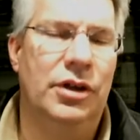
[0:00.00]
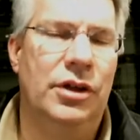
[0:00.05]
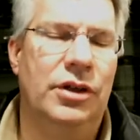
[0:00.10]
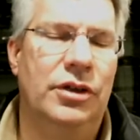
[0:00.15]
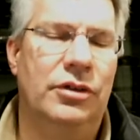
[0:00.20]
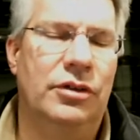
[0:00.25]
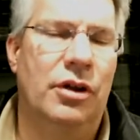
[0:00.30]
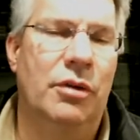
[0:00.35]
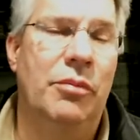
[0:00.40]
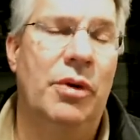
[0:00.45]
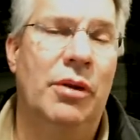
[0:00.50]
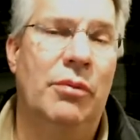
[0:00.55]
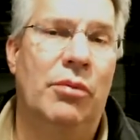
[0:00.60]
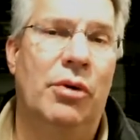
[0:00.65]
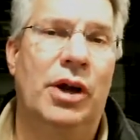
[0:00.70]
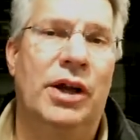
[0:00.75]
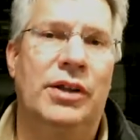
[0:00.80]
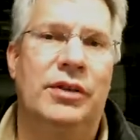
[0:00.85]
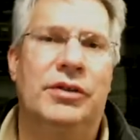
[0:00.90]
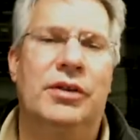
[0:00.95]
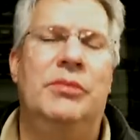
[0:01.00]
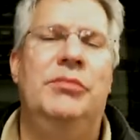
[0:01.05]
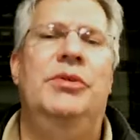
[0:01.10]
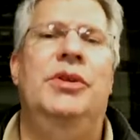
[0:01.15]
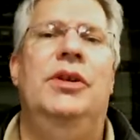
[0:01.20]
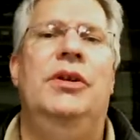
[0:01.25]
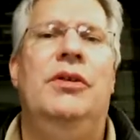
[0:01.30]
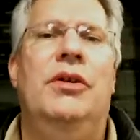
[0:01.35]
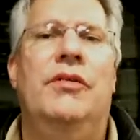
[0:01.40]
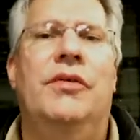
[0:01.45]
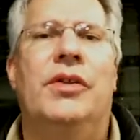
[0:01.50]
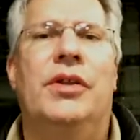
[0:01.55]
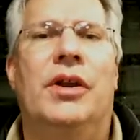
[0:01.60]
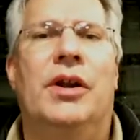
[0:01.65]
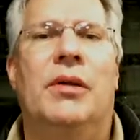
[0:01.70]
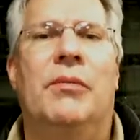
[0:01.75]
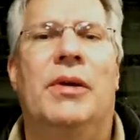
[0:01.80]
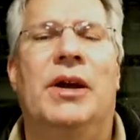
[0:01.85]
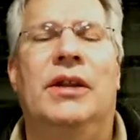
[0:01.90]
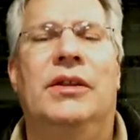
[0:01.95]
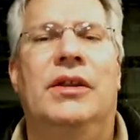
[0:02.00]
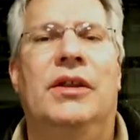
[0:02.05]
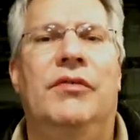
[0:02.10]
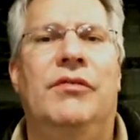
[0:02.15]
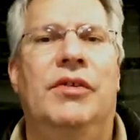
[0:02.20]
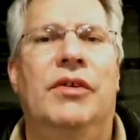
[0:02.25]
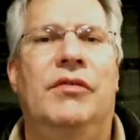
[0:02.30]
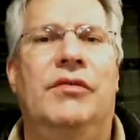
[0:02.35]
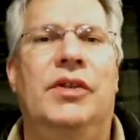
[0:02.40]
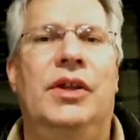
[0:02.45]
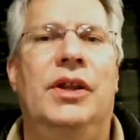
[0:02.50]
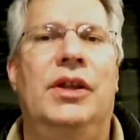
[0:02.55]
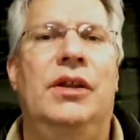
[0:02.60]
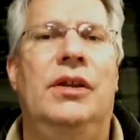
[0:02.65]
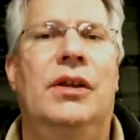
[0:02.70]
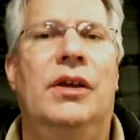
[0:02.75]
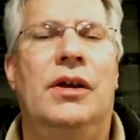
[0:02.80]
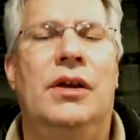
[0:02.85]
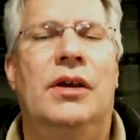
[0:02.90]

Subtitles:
So I met Brian Simpson over there about 10:15.